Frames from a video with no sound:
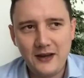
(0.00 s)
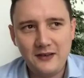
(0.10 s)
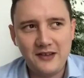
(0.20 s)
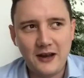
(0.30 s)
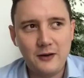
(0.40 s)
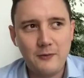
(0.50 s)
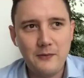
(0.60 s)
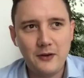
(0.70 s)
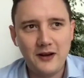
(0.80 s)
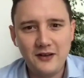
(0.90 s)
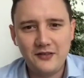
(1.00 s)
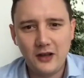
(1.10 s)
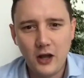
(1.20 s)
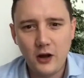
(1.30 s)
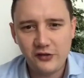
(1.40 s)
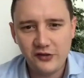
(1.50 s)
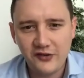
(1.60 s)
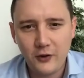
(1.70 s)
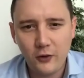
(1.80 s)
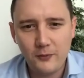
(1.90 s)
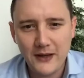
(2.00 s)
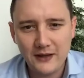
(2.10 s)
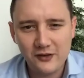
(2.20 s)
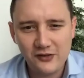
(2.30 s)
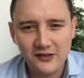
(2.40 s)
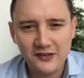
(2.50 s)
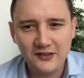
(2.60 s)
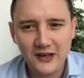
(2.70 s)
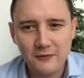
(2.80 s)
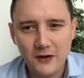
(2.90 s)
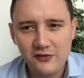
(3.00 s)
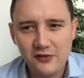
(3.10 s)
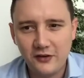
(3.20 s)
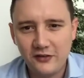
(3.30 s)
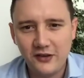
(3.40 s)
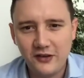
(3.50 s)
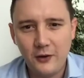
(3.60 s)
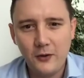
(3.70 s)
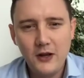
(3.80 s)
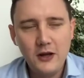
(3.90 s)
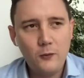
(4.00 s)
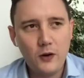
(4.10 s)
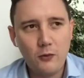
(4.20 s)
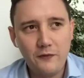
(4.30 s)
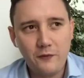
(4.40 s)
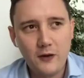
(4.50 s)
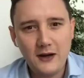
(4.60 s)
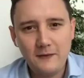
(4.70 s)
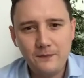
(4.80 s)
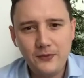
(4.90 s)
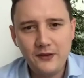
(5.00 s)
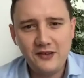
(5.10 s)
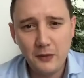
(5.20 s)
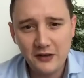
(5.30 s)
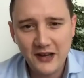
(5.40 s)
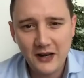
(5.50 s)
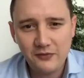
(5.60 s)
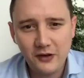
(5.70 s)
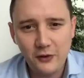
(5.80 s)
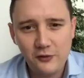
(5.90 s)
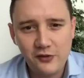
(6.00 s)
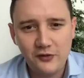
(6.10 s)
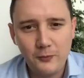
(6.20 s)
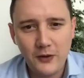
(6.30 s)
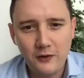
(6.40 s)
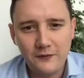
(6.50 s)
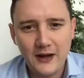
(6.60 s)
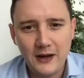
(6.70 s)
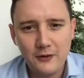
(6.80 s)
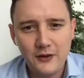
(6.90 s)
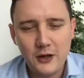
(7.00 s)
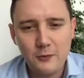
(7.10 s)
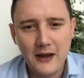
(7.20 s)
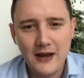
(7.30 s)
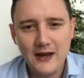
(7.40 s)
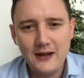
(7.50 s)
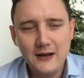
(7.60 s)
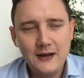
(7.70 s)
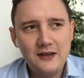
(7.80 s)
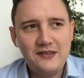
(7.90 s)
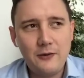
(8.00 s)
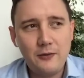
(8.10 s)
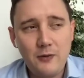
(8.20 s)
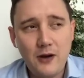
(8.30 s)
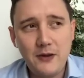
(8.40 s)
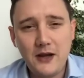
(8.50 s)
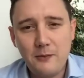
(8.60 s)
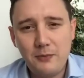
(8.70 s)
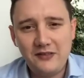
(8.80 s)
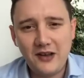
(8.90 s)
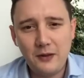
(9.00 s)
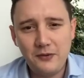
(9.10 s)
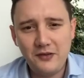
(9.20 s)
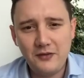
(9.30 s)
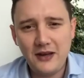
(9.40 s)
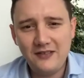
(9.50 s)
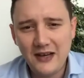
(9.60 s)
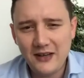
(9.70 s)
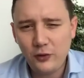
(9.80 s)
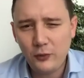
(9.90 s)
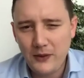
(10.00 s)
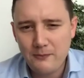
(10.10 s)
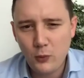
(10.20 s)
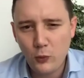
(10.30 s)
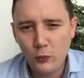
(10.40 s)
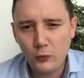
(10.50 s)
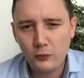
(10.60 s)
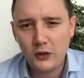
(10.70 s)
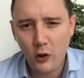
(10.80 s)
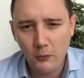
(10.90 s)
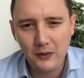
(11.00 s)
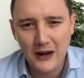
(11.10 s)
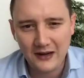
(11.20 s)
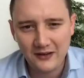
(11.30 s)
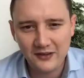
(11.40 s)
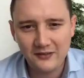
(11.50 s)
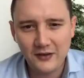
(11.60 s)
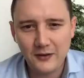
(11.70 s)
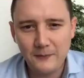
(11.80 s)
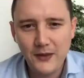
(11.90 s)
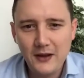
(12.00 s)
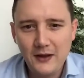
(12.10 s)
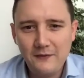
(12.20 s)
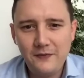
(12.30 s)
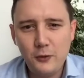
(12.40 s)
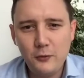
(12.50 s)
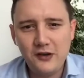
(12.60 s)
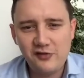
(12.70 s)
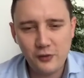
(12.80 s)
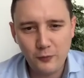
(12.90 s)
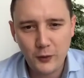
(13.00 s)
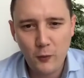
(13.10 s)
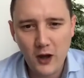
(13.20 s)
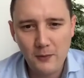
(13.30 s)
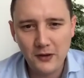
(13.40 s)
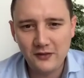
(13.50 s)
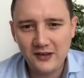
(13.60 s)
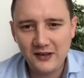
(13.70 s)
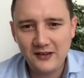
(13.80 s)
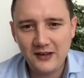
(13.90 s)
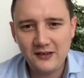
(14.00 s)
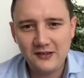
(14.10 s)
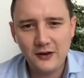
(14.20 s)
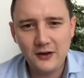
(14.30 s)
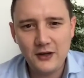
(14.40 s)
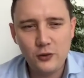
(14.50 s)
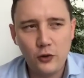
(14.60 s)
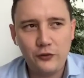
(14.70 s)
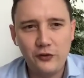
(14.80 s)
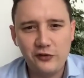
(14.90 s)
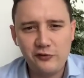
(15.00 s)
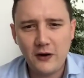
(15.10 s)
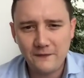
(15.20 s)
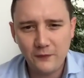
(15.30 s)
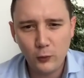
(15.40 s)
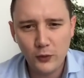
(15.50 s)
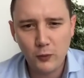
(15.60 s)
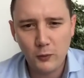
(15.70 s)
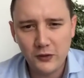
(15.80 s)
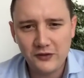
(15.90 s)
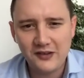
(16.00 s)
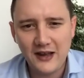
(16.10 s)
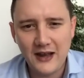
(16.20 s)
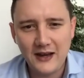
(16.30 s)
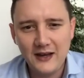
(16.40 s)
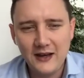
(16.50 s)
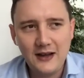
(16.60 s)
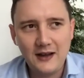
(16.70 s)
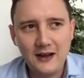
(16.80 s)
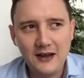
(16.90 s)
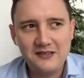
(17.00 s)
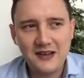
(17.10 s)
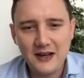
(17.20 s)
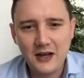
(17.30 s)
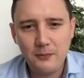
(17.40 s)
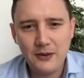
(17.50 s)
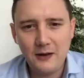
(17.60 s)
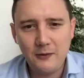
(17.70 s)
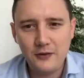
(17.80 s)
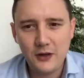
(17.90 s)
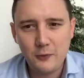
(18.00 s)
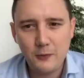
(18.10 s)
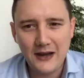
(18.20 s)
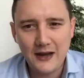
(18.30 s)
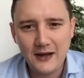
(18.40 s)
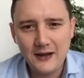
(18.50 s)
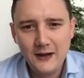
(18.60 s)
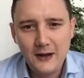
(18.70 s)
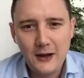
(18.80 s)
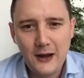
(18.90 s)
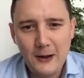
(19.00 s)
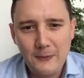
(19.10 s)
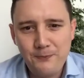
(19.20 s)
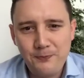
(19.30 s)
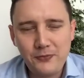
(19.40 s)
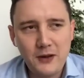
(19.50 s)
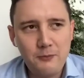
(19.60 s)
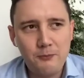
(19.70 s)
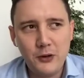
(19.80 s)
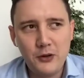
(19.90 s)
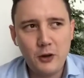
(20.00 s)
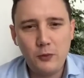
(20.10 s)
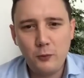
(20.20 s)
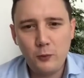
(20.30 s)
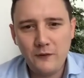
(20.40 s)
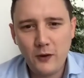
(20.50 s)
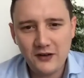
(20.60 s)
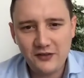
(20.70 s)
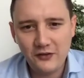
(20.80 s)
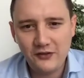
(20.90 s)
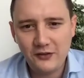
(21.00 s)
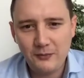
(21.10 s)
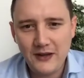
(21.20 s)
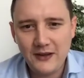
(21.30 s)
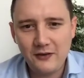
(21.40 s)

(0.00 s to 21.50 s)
Saudi Arabia. It is the largest economy in the GCC region. So we're offering similar setup solutions than we offer here in the UAE. Saudi Arabia company setup is a little bit more complex. There's a few additional requirements. It's certainly not as straightforward, one would say, as setting up here in the UAE. But no, we're very excited to be there.